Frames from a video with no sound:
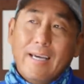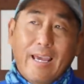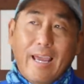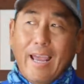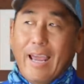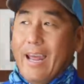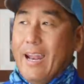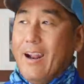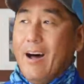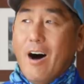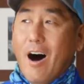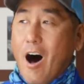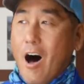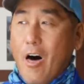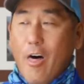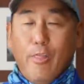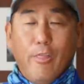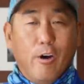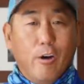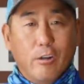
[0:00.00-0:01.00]
And
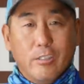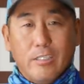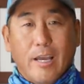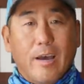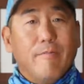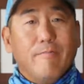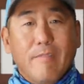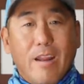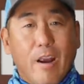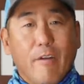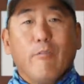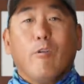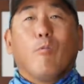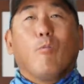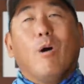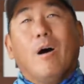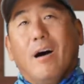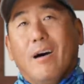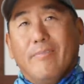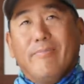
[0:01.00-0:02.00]
all those I've never,
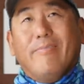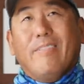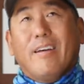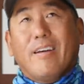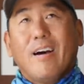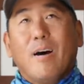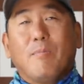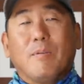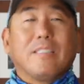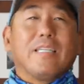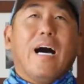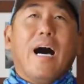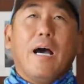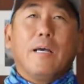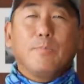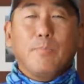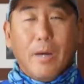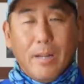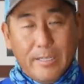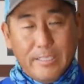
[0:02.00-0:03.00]
well, a couple
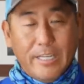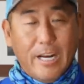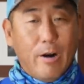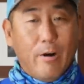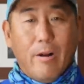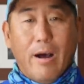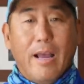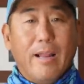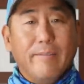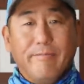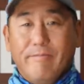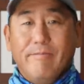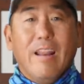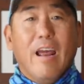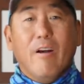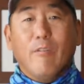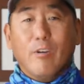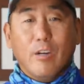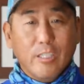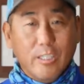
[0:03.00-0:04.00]
times, but in general, I've
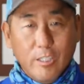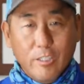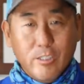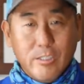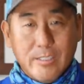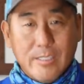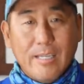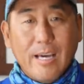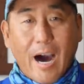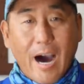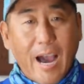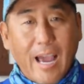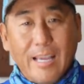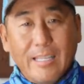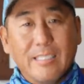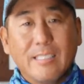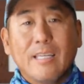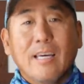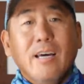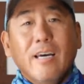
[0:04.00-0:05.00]
never used
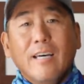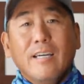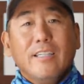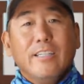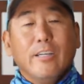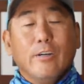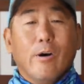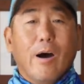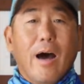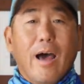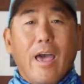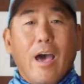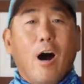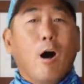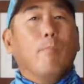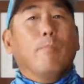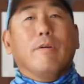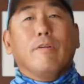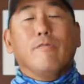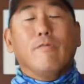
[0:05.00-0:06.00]
guides to
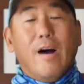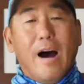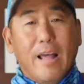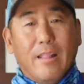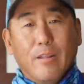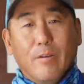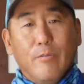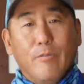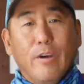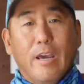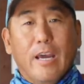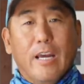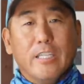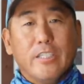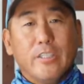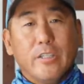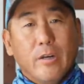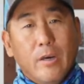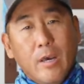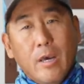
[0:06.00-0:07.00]
help me find the
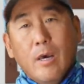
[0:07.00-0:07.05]
fish.